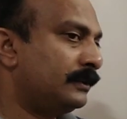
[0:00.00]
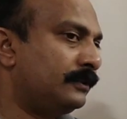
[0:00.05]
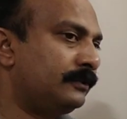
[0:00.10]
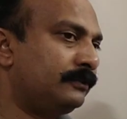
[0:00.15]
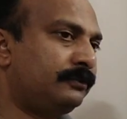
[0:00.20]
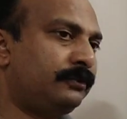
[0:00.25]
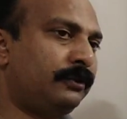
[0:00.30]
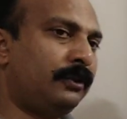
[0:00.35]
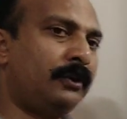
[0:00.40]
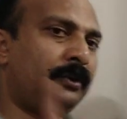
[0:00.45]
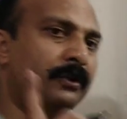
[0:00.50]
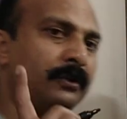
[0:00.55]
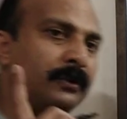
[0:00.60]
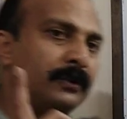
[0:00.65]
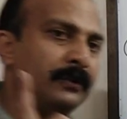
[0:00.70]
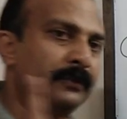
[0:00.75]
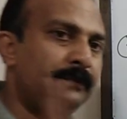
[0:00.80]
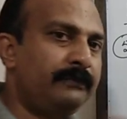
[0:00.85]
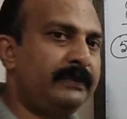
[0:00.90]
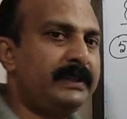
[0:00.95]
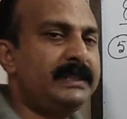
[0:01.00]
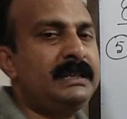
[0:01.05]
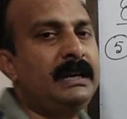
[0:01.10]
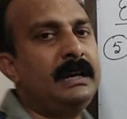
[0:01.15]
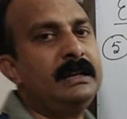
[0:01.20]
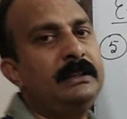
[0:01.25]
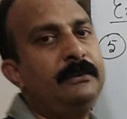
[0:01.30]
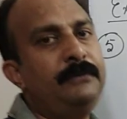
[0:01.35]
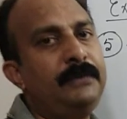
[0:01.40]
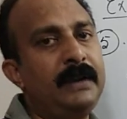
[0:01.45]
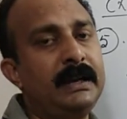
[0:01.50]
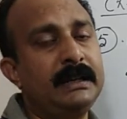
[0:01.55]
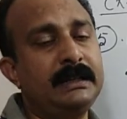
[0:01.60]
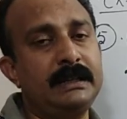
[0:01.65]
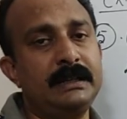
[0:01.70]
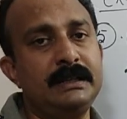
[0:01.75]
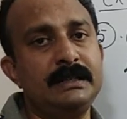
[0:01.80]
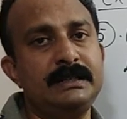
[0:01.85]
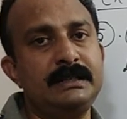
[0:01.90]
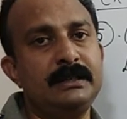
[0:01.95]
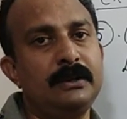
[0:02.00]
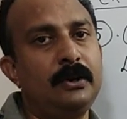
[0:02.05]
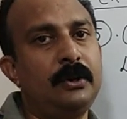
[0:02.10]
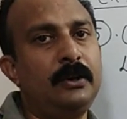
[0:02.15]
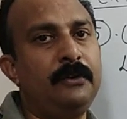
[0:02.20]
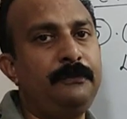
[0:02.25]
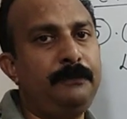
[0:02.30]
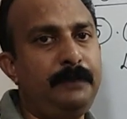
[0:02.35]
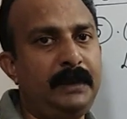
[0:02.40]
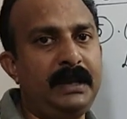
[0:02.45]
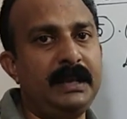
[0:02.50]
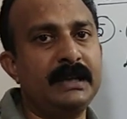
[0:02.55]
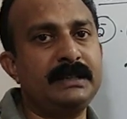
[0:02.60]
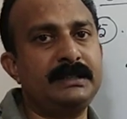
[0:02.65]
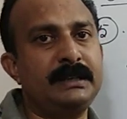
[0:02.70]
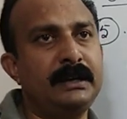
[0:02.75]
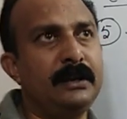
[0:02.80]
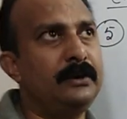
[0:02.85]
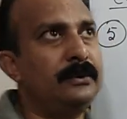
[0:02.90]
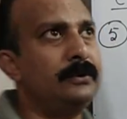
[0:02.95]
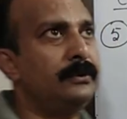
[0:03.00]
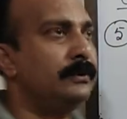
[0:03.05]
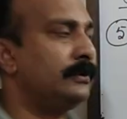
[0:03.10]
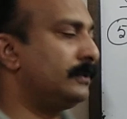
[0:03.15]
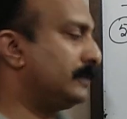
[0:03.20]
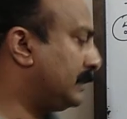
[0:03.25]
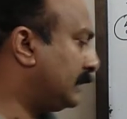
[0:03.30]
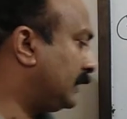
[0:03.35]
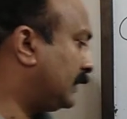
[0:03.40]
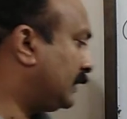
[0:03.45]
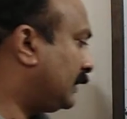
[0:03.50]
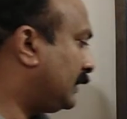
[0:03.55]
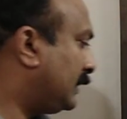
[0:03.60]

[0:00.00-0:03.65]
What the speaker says: So, which are the factors of px now?